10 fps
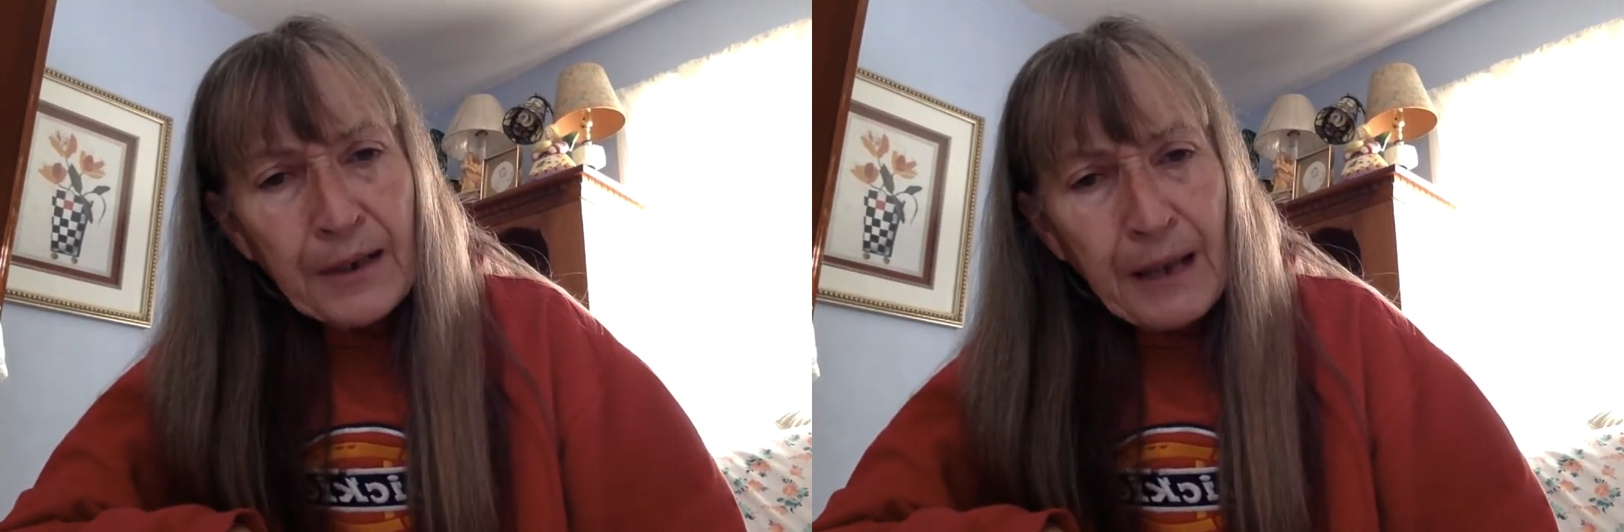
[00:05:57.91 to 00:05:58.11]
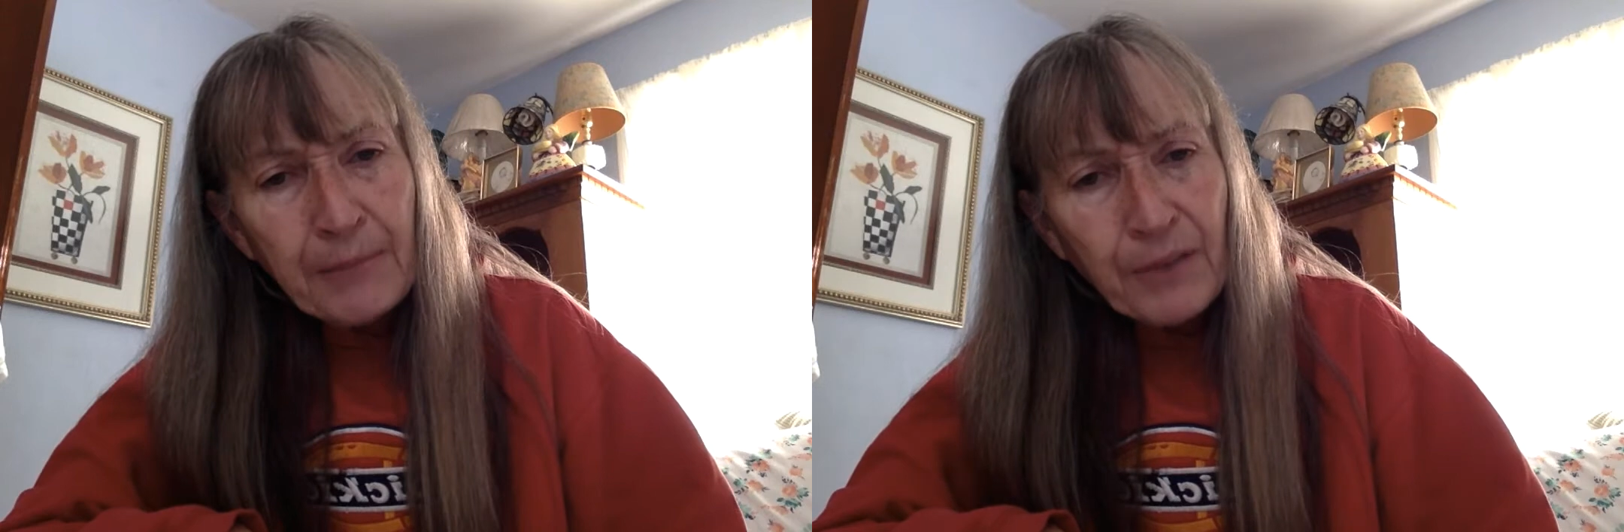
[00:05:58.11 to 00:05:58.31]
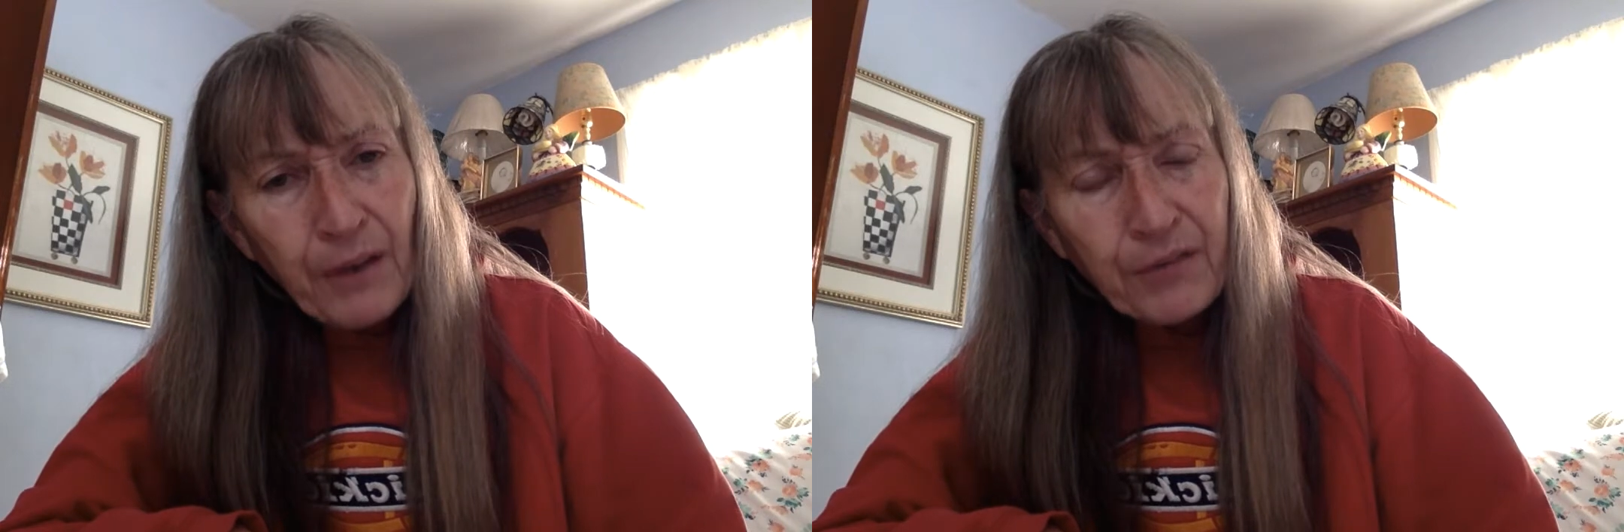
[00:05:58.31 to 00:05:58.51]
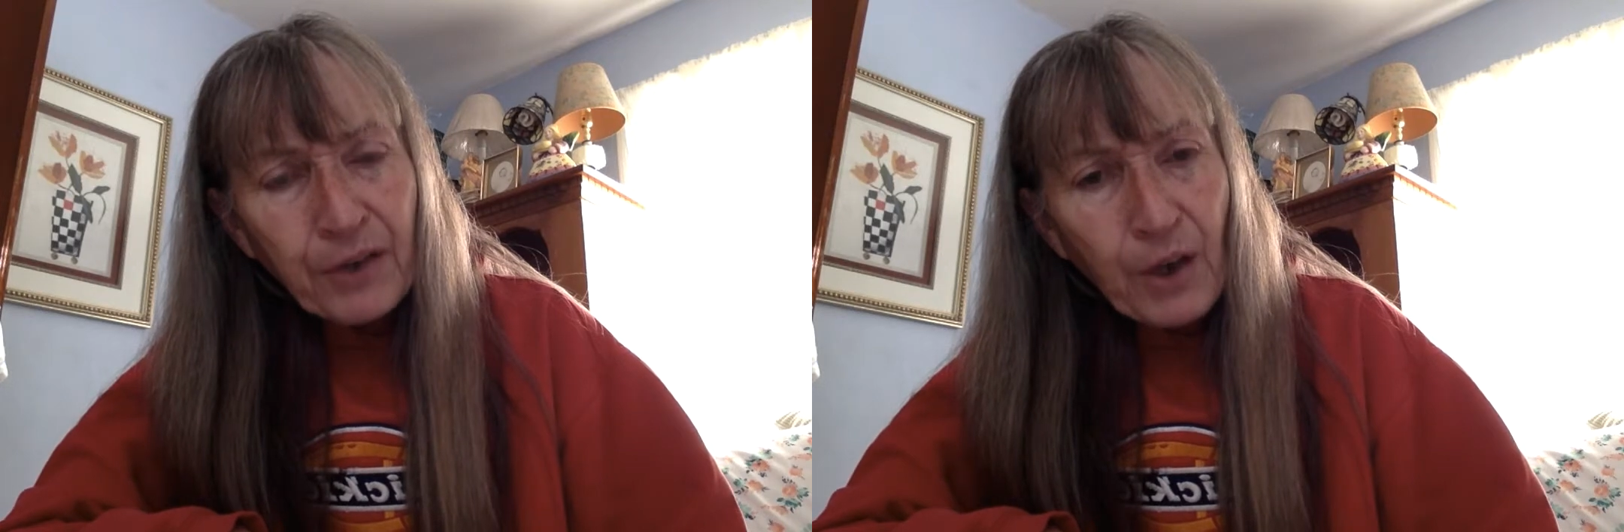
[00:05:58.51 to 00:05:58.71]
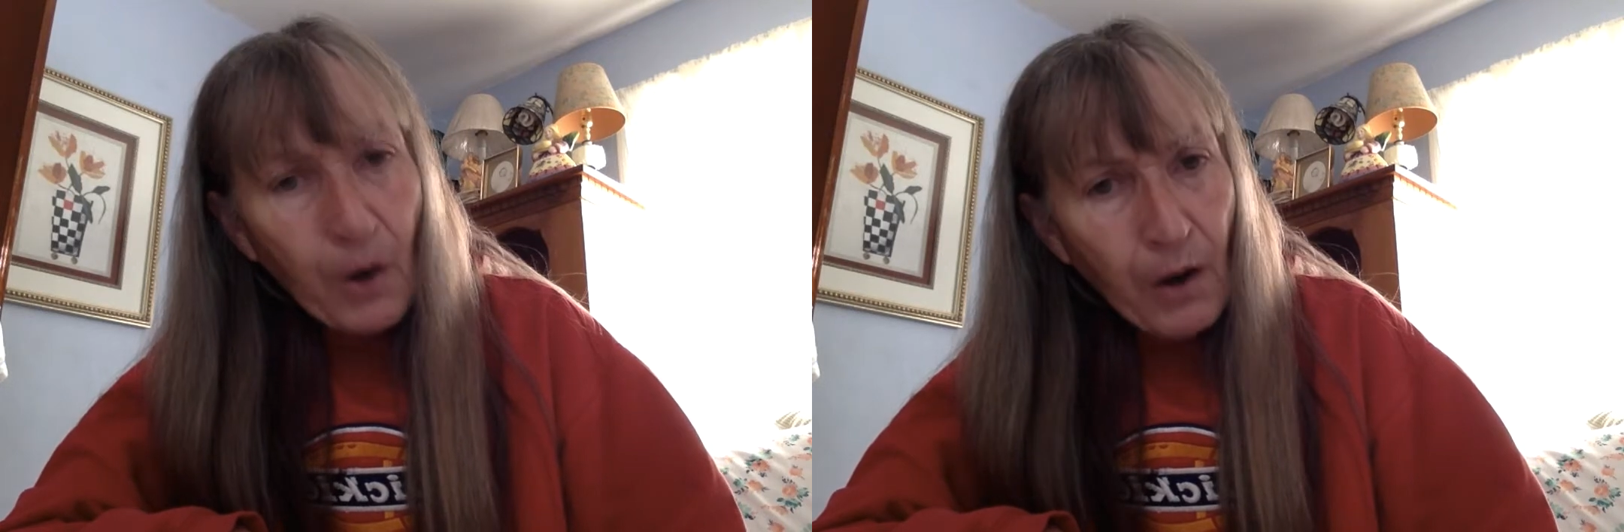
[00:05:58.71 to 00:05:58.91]
named
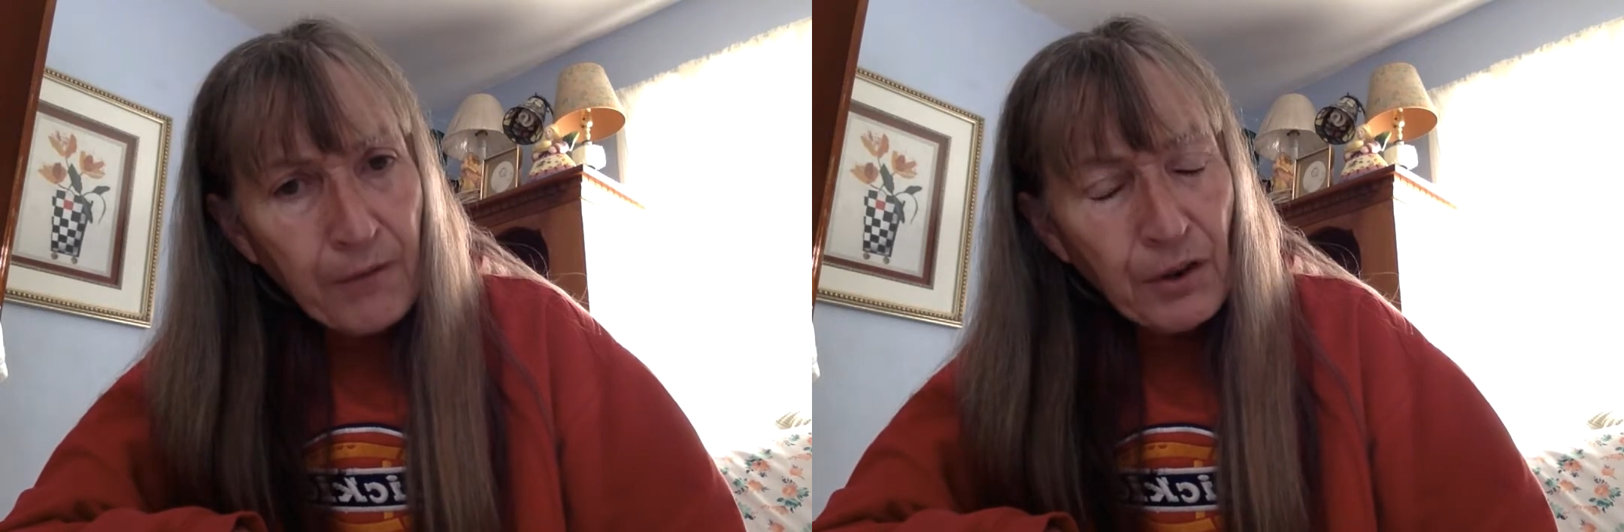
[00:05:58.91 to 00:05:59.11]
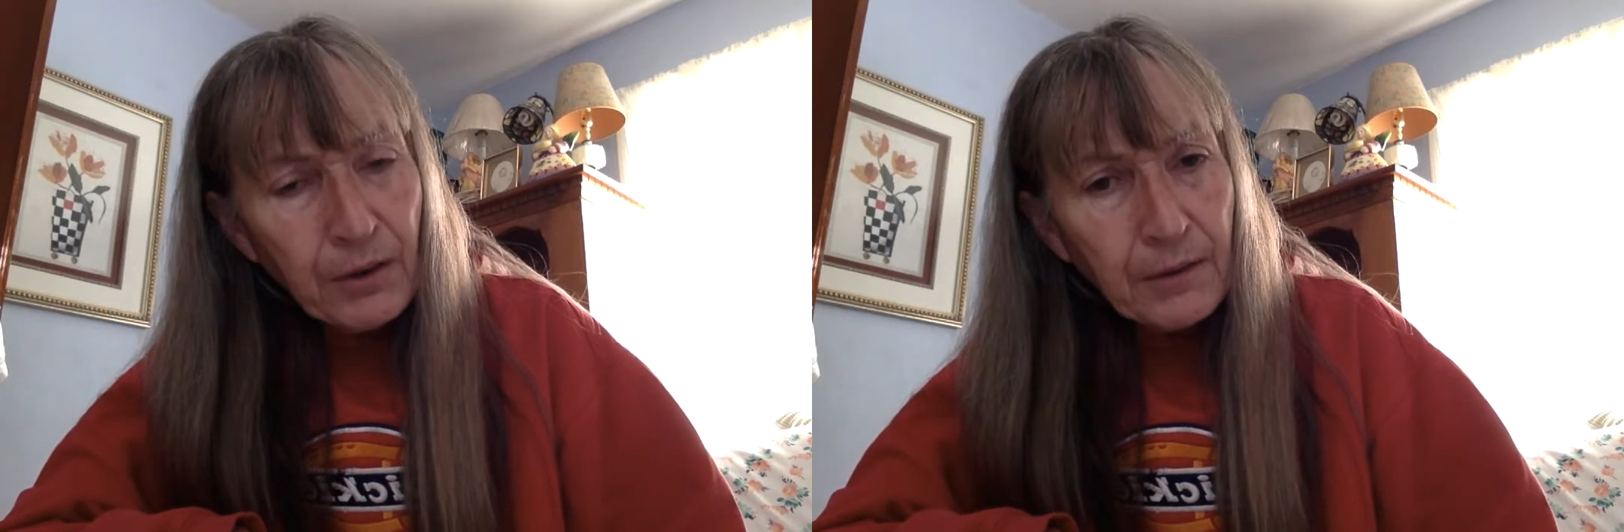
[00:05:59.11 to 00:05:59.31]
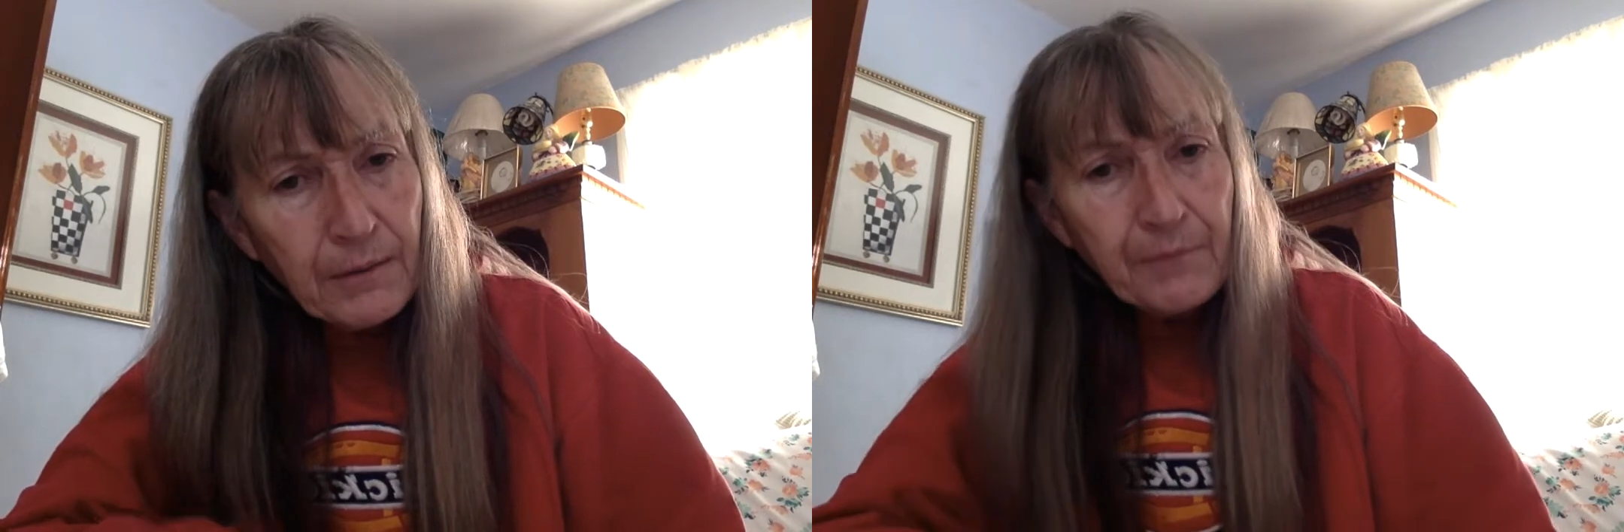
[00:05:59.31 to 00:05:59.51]
Dustin Carver?"